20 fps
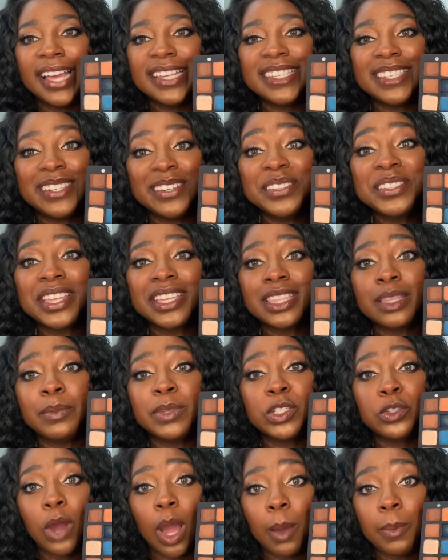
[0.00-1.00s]
still think the
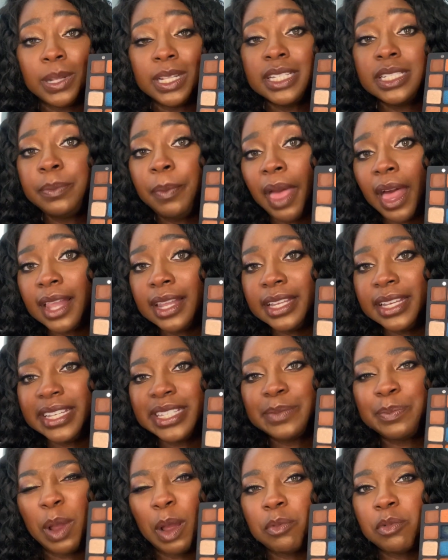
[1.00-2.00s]
Metropolis palette is
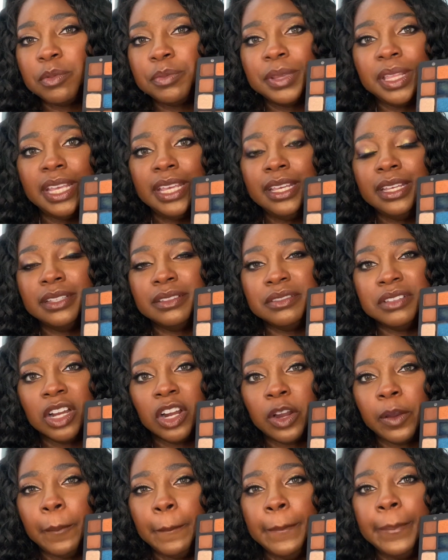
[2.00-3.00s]
probably
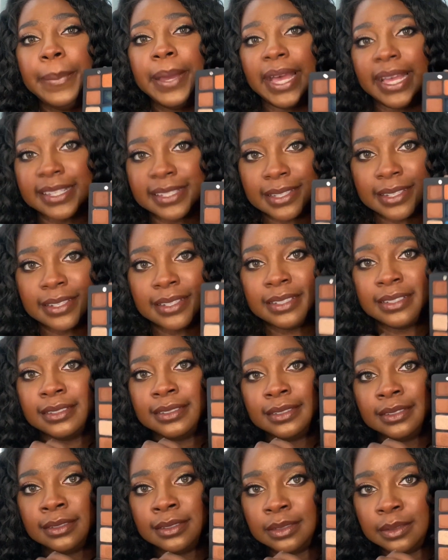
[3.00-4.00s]
her best
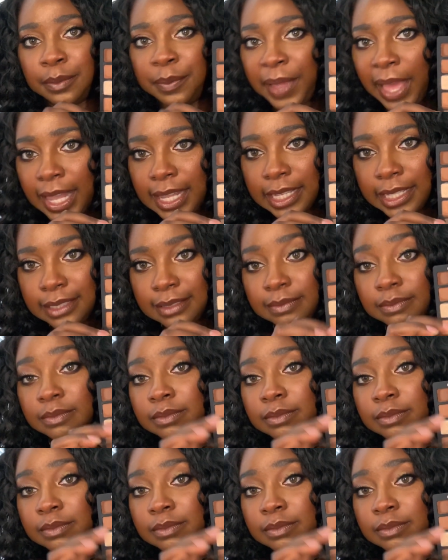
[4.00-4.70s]
palette,